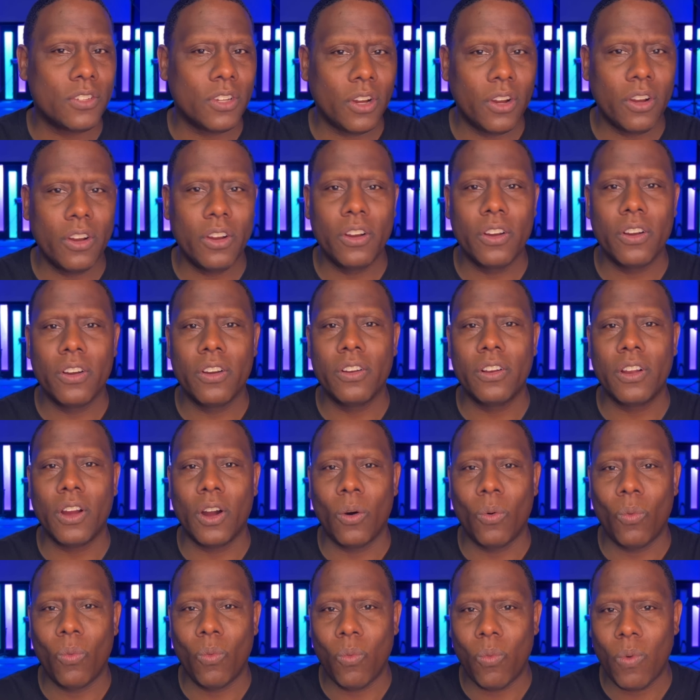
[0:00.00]
turn
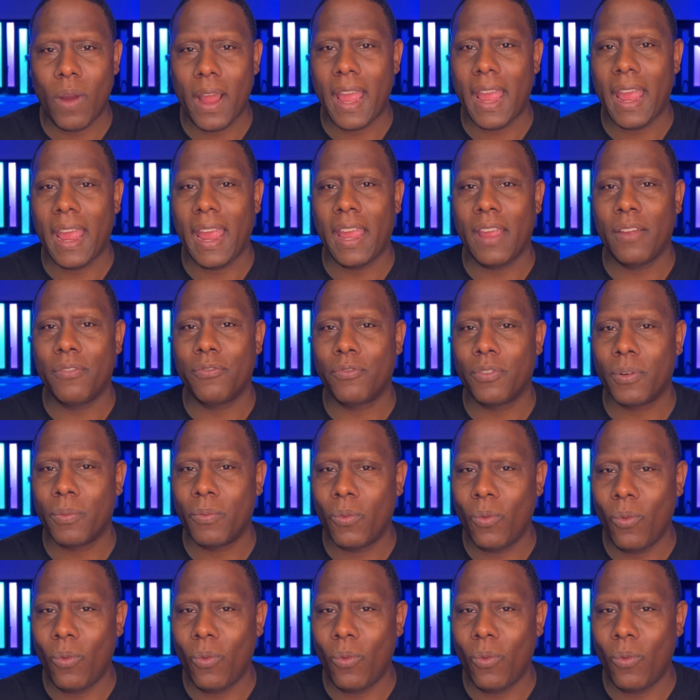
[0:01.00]
away from